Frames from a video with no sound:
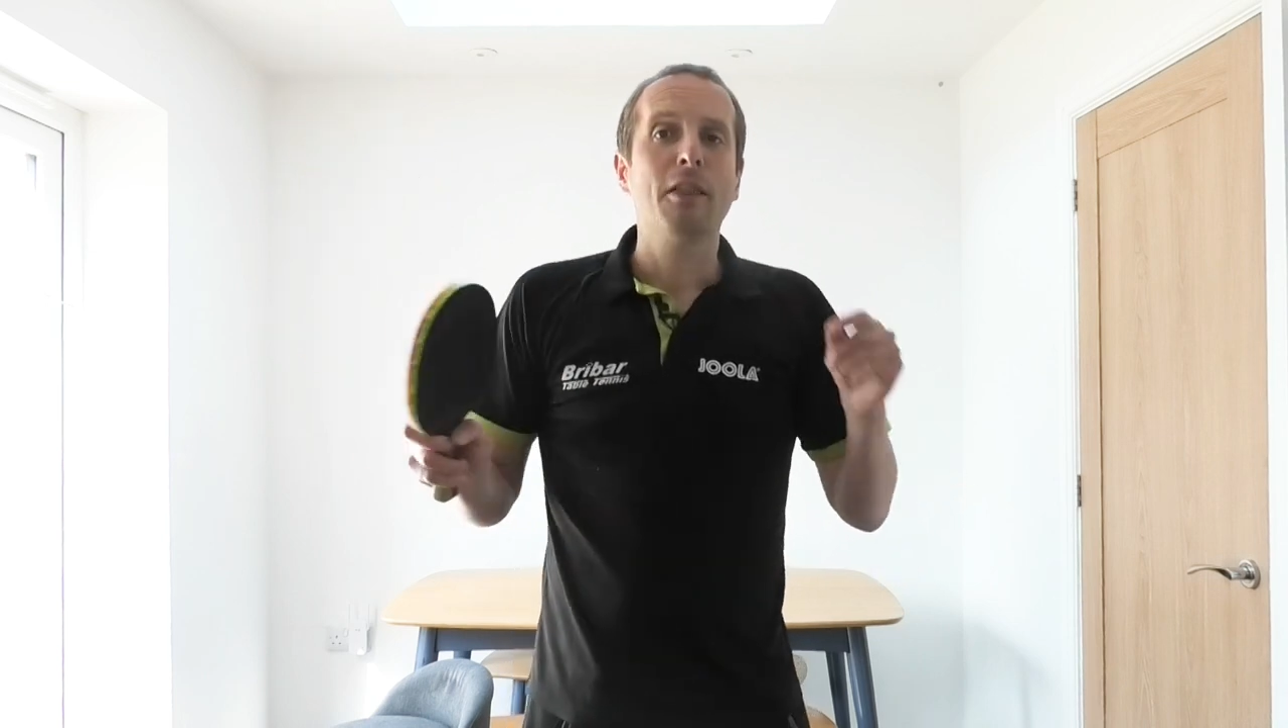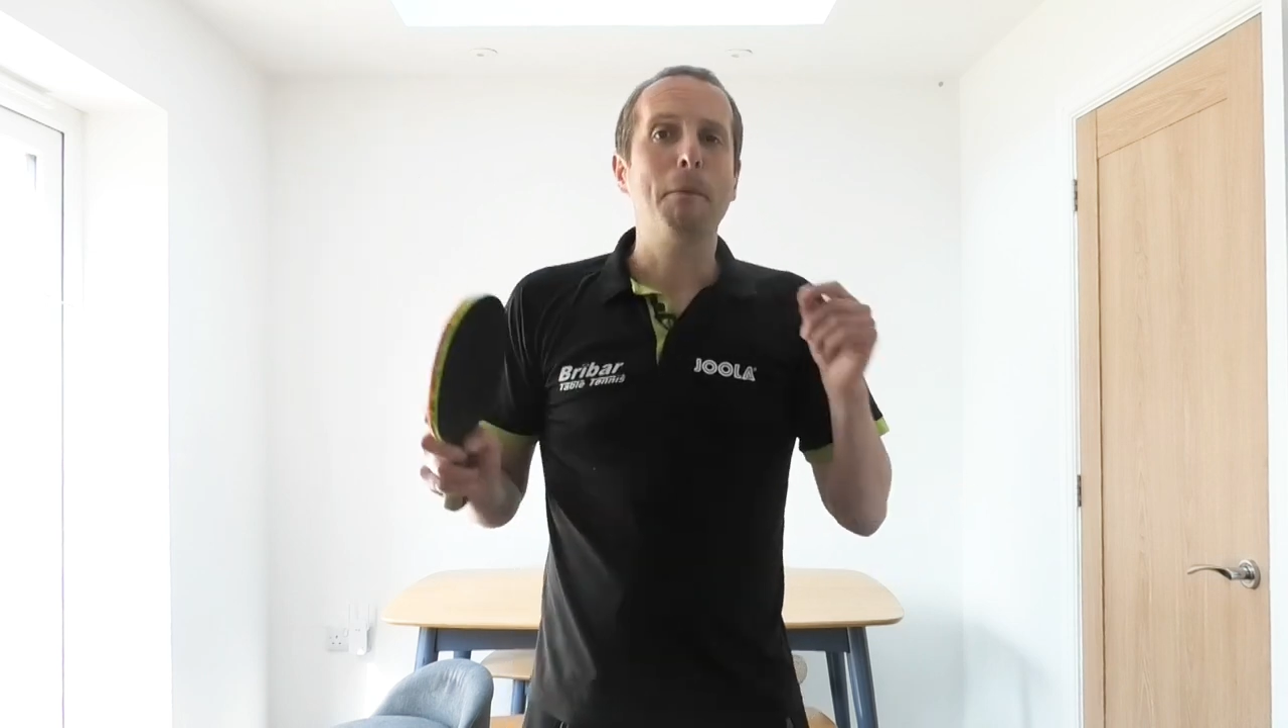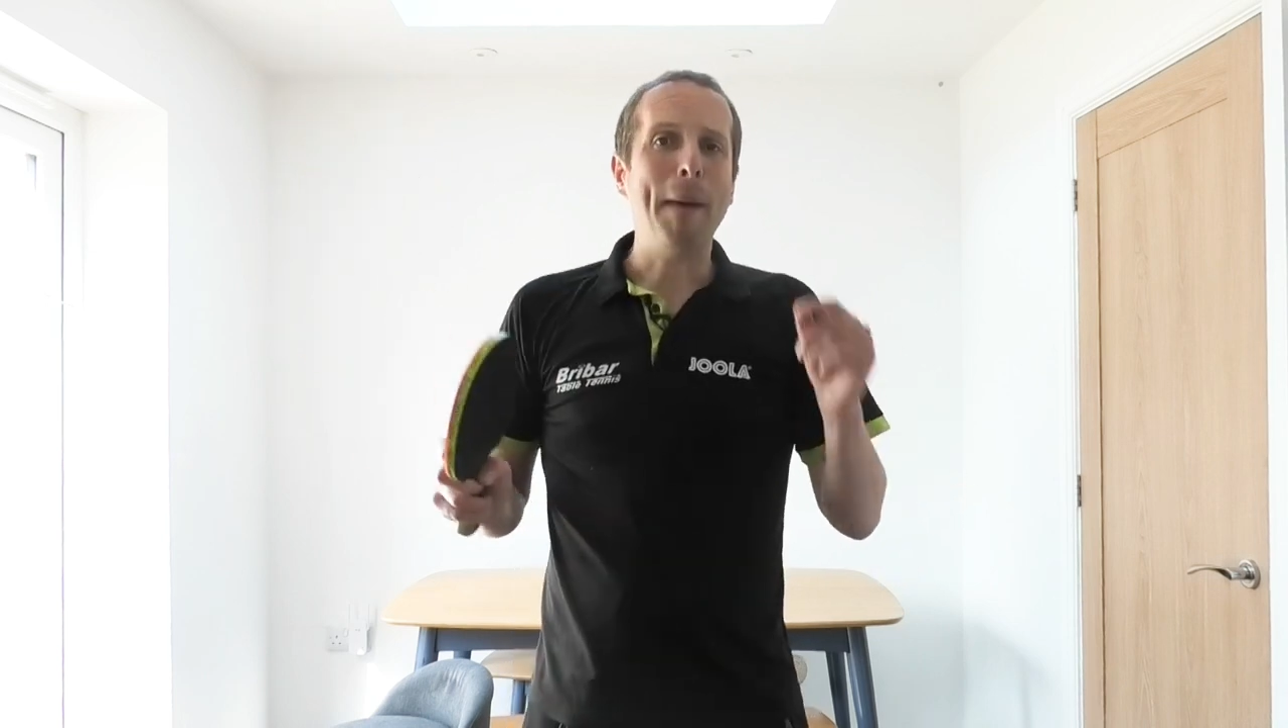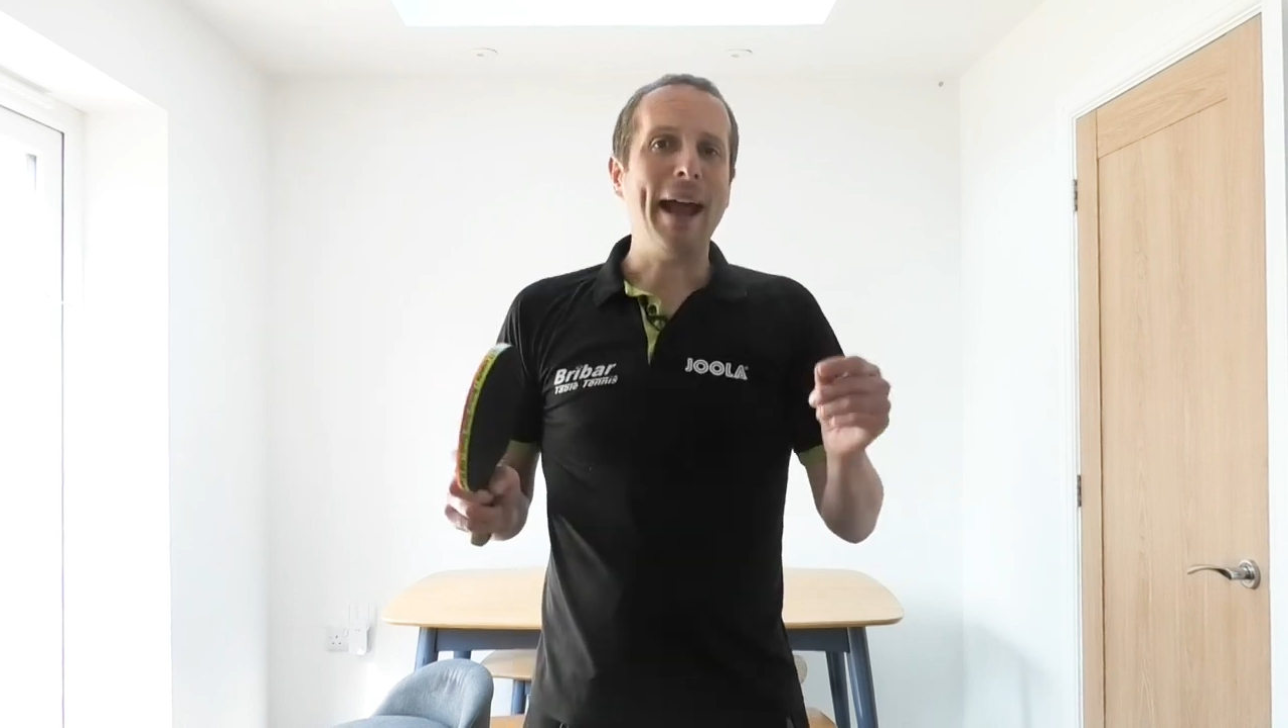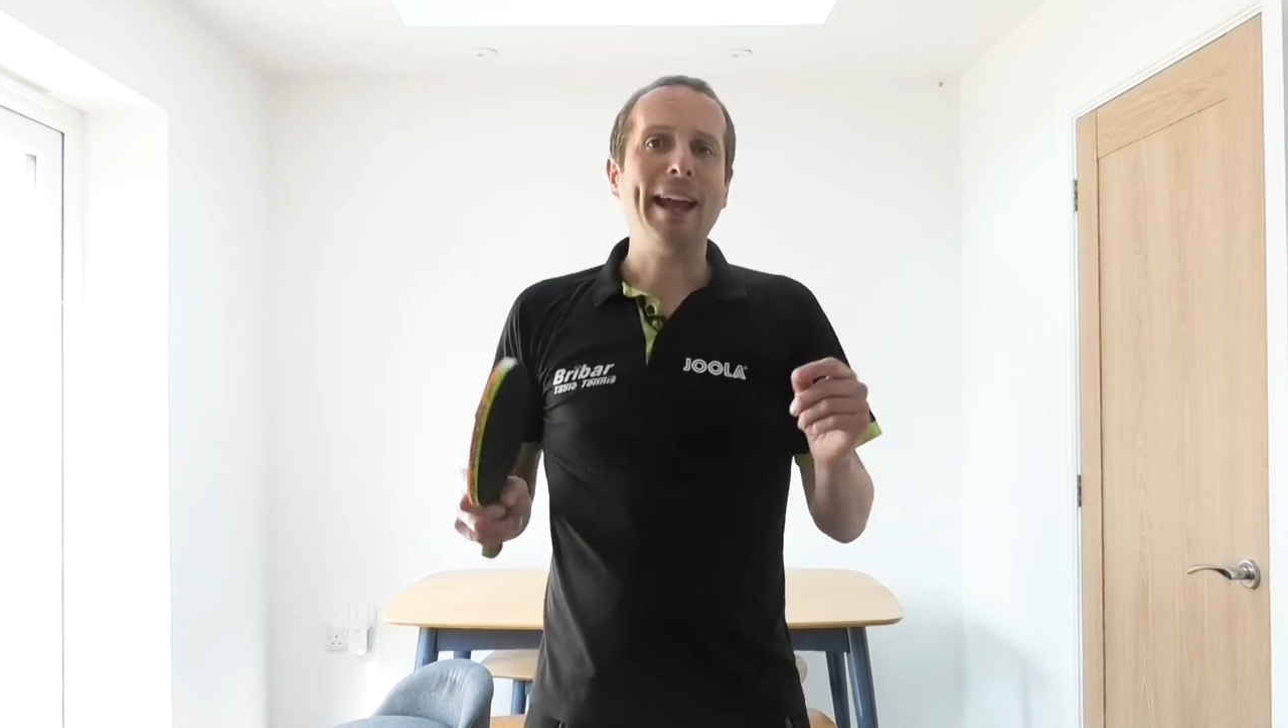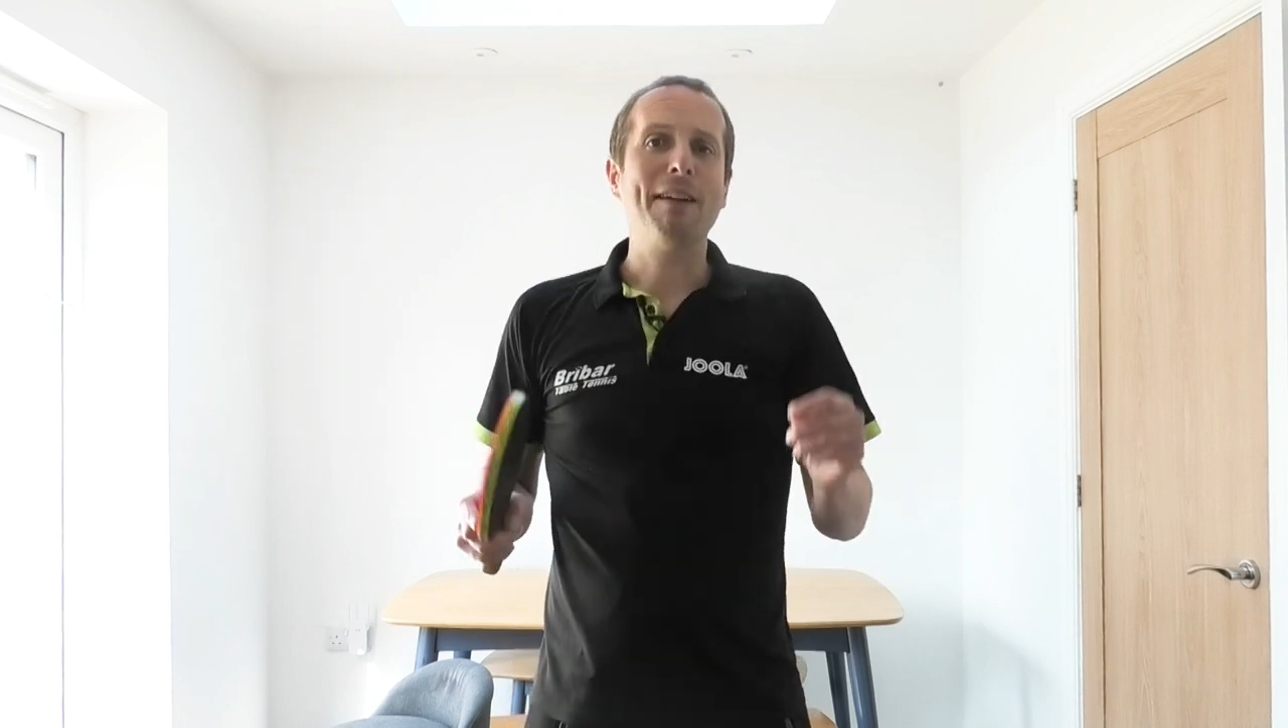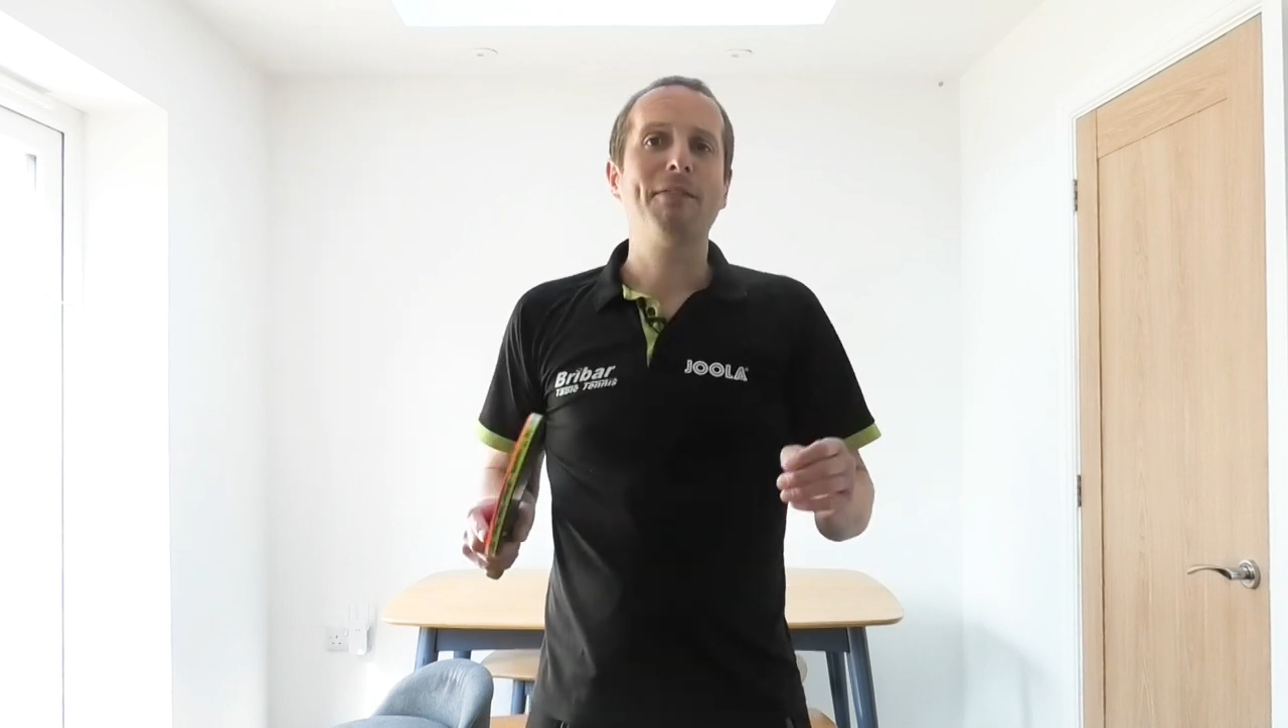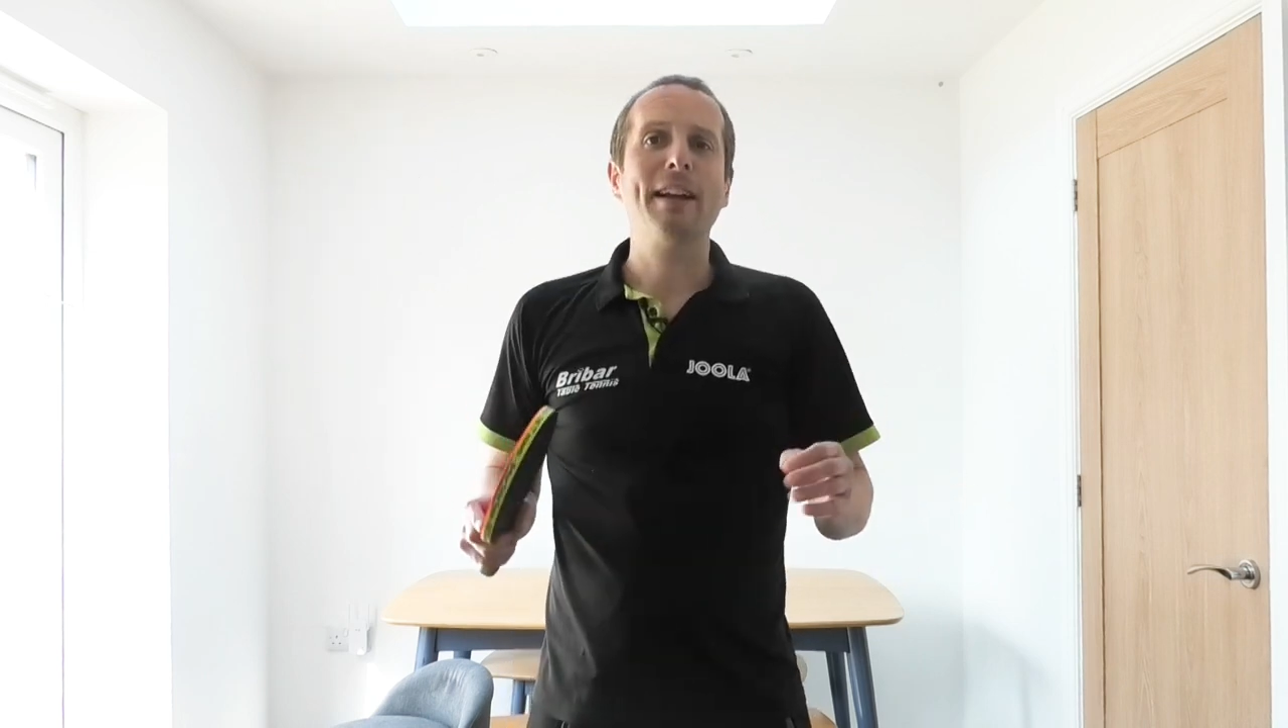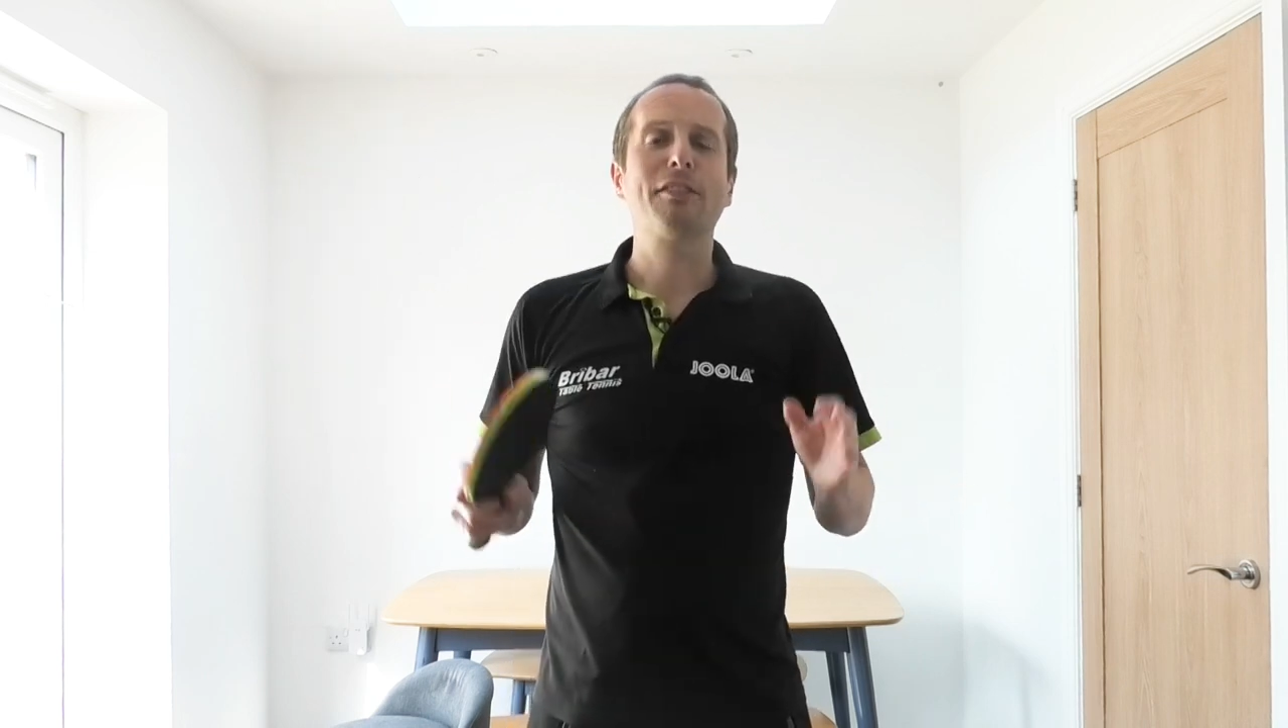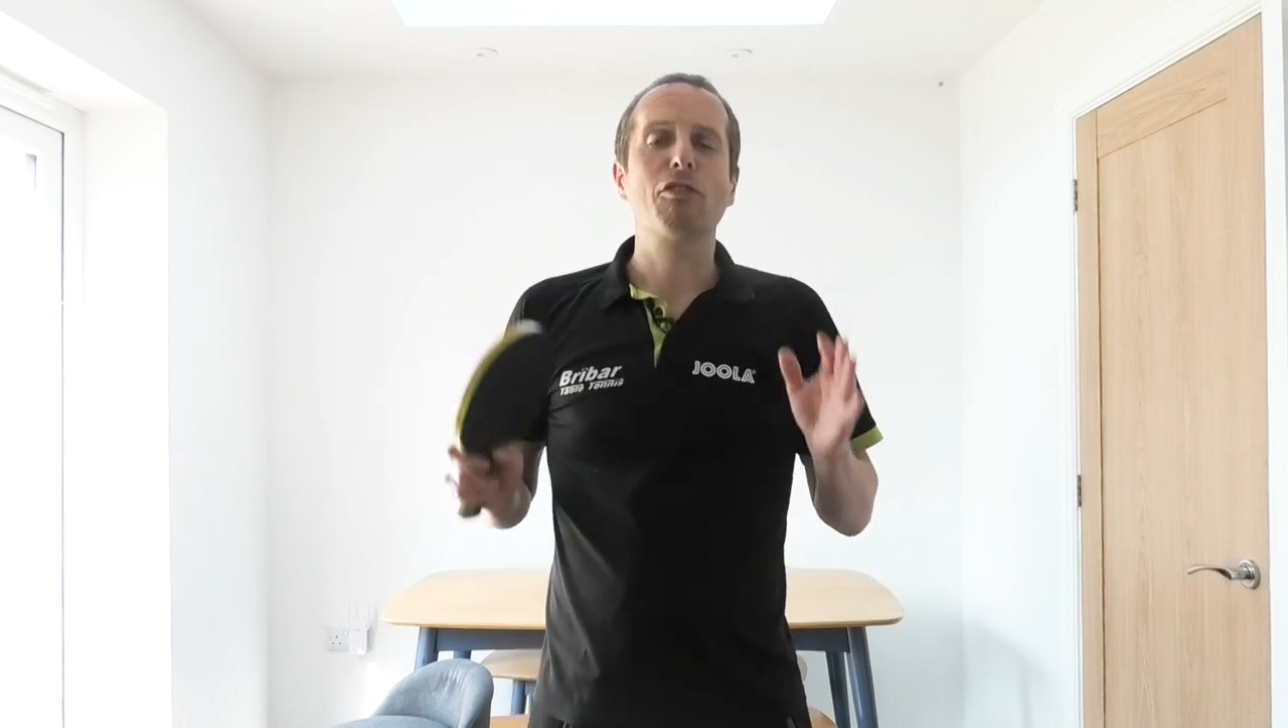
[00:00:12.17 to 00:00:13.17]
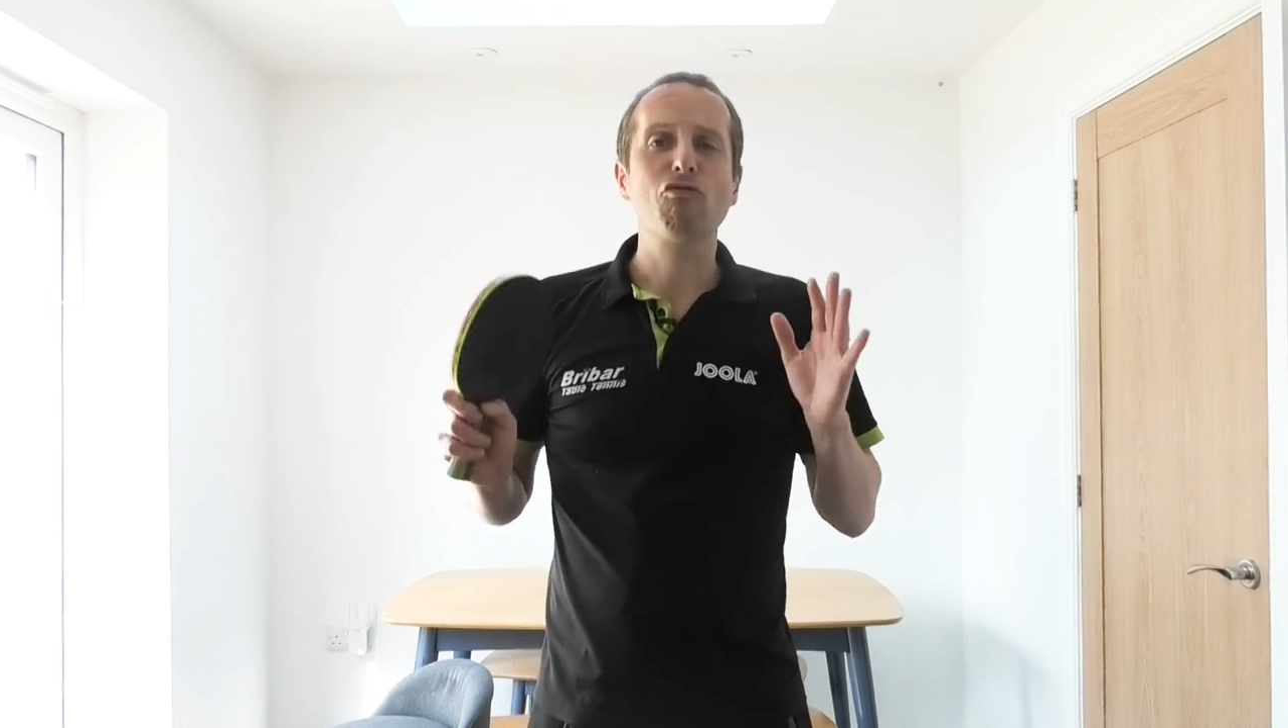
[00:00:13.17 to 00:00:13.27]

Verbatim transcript: The backhand flick is a